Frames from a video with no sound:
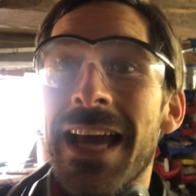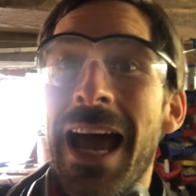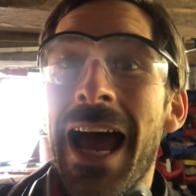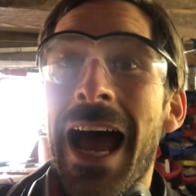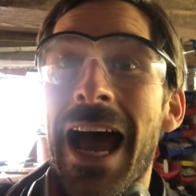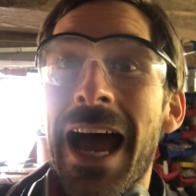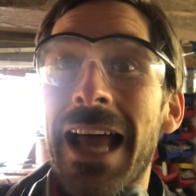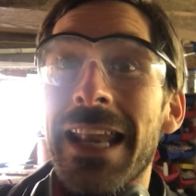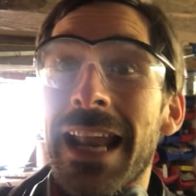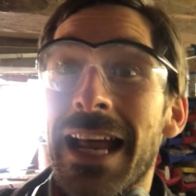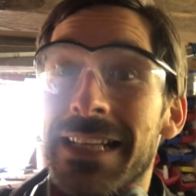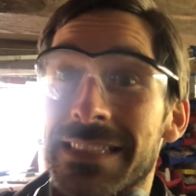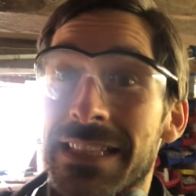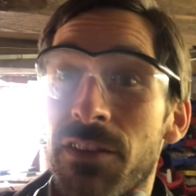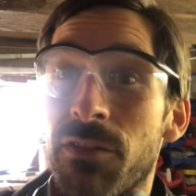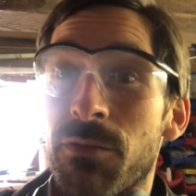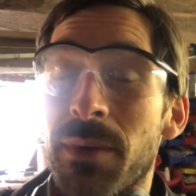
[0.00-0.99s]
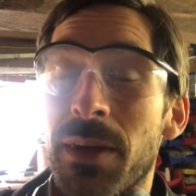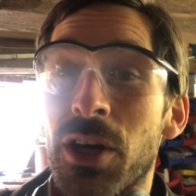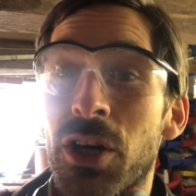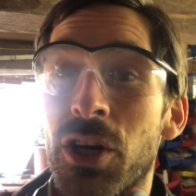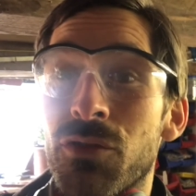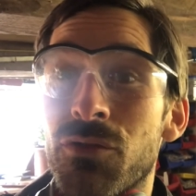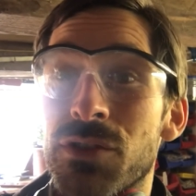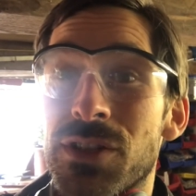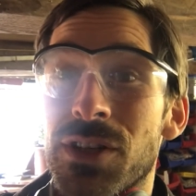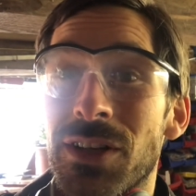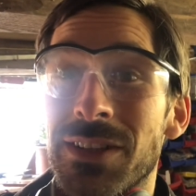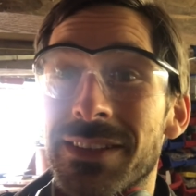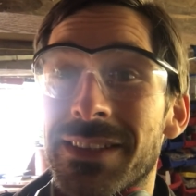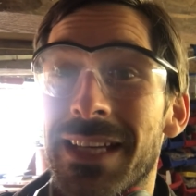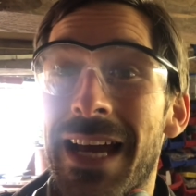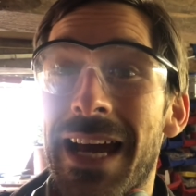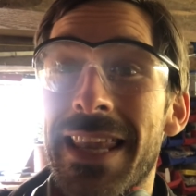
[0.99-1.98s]
And that's given me a good
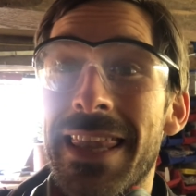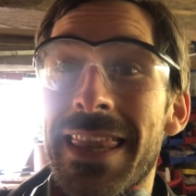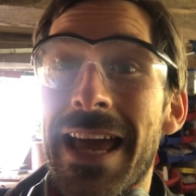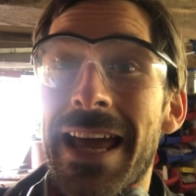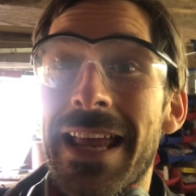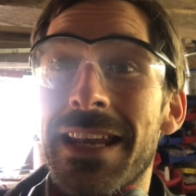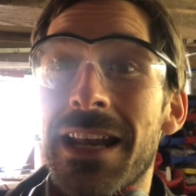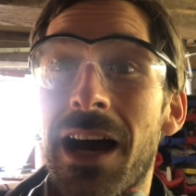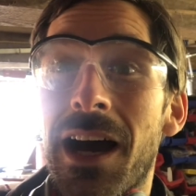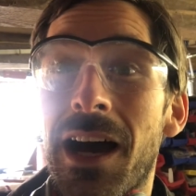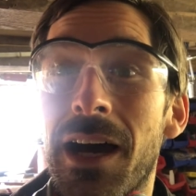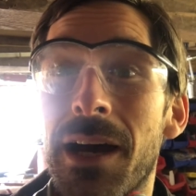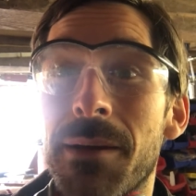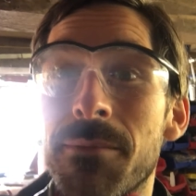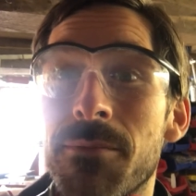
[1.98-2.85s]
result. And then I'm